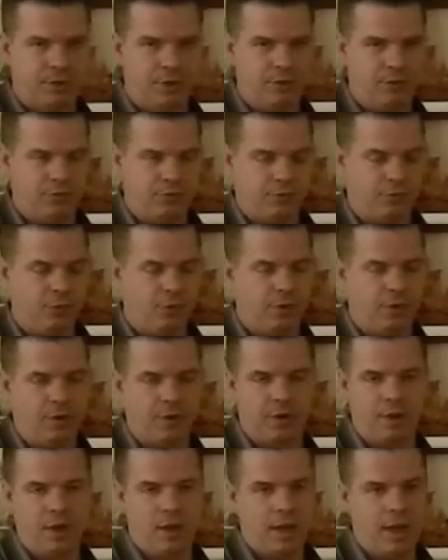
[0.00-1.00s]

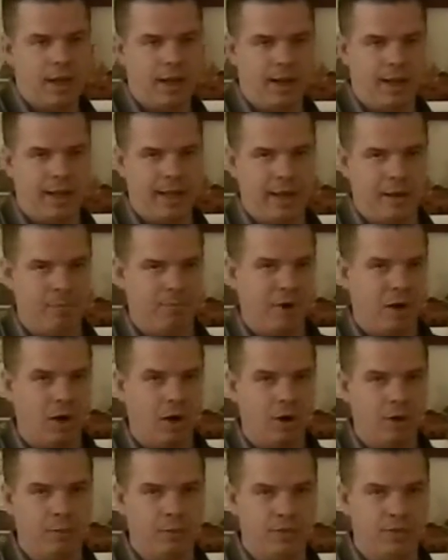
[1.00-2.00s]
sword, and he had a
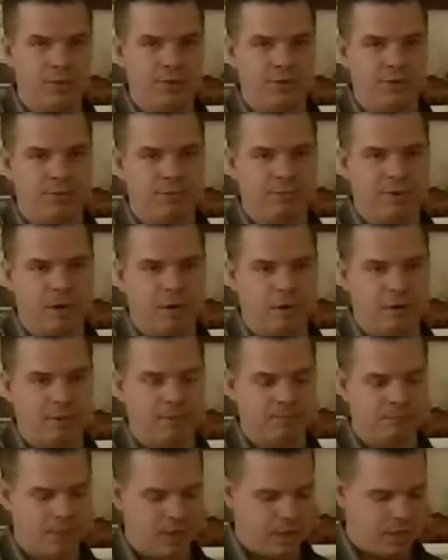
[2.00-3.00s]
ball, which was his
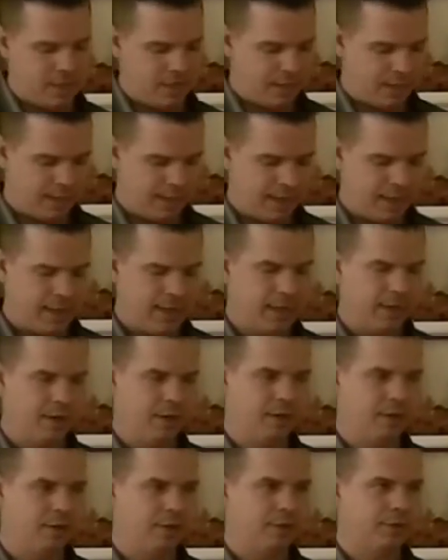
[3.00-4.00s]
bomb, and he had
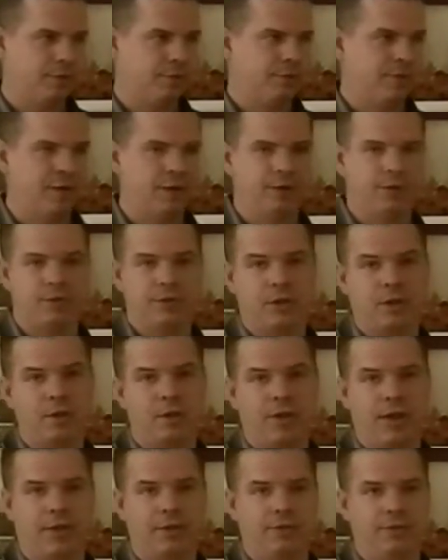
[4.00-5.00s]
a pair of
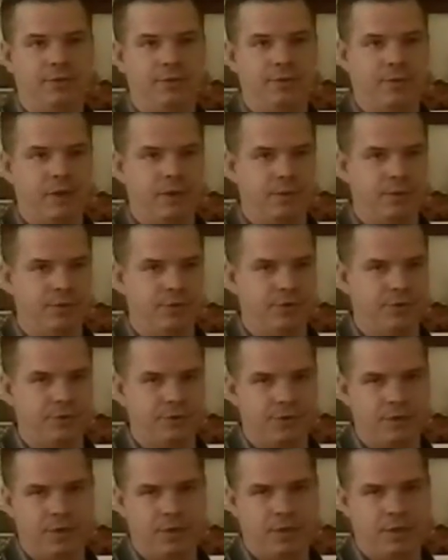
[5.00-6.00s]
sunglasses that
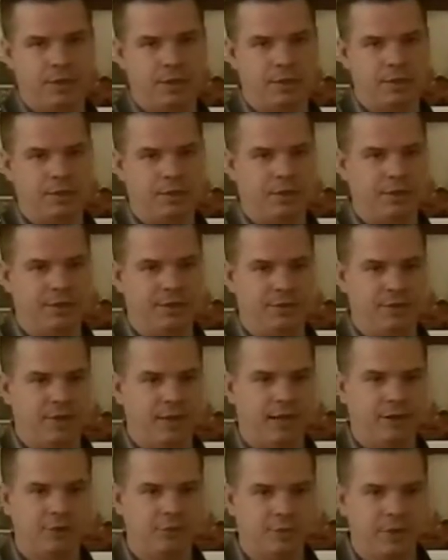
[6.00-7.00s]
was his
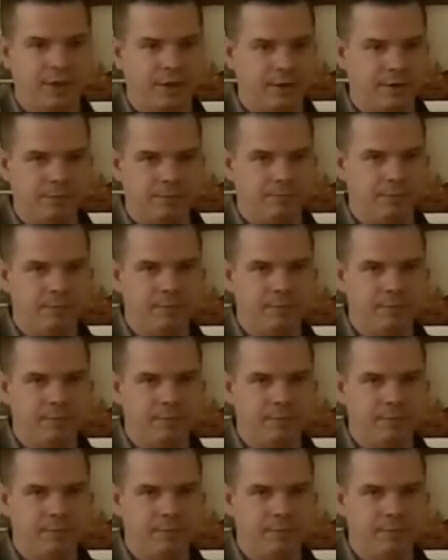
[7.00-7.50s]
X-ray